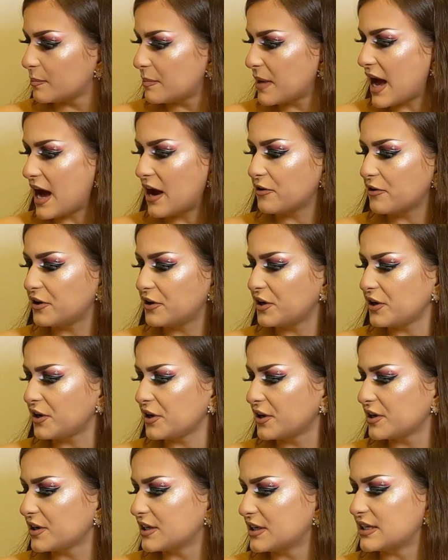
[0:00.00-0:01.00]

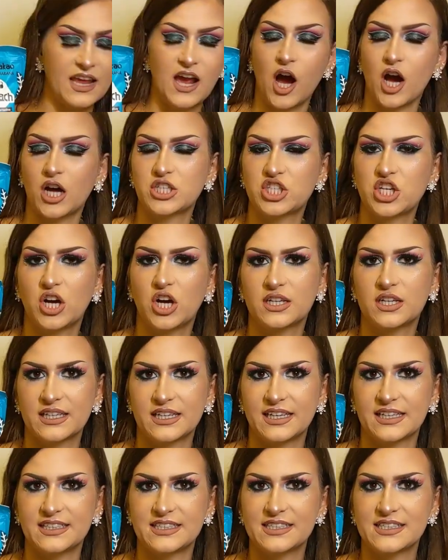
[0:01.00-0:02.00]
powder, the hot
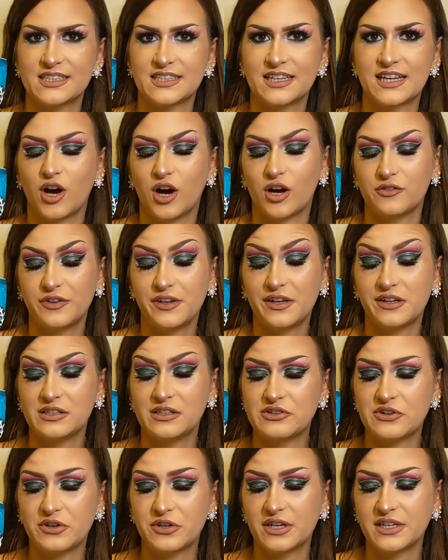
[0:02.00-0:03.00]
chocolate coffee
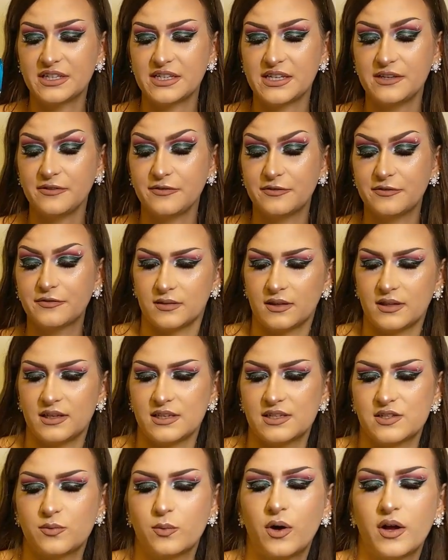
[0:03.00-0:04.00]
alternative,
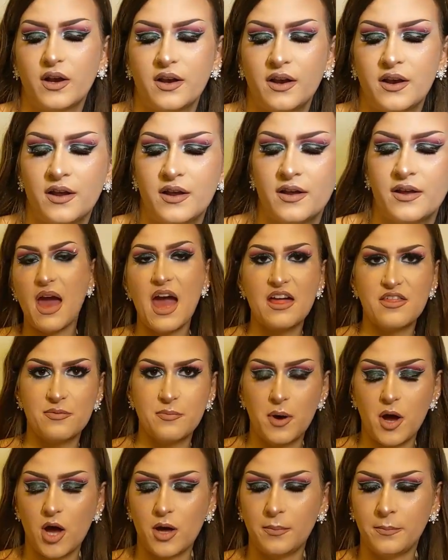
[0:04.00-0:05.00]
this one bath
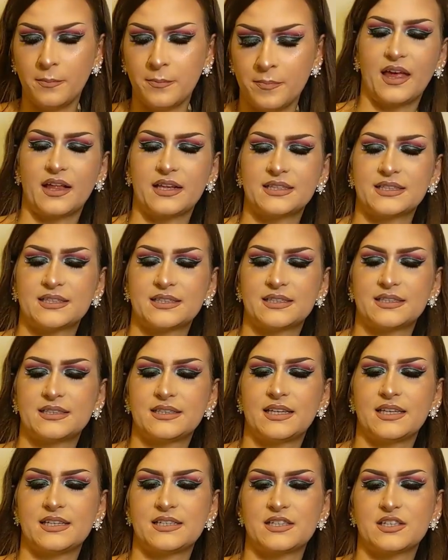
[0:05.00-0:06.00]
bomb, and
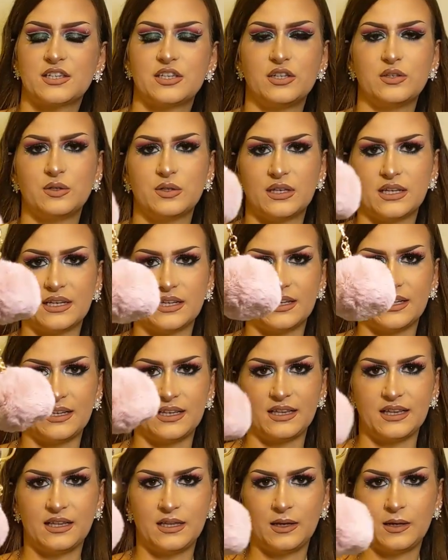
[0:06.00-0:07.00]
this cute
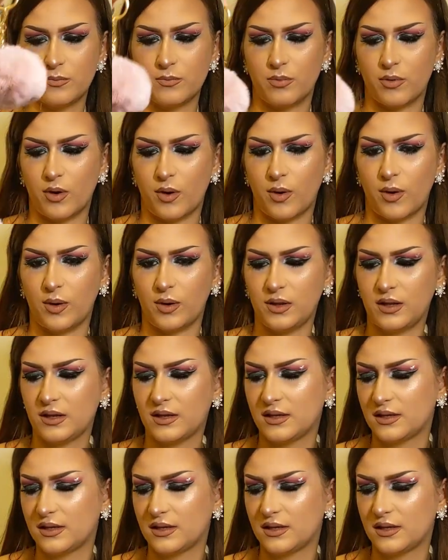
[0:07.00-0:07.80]
little ball.